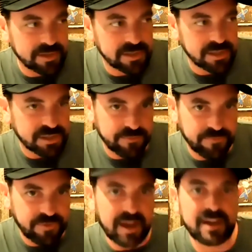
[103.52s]
such a
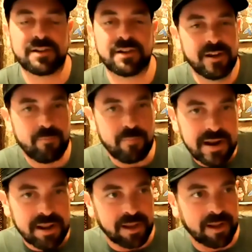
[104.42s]
fast
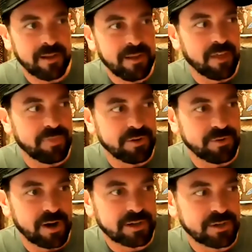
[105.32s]
meeting that the
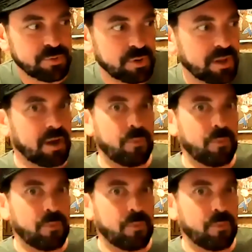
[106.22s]
directors were like,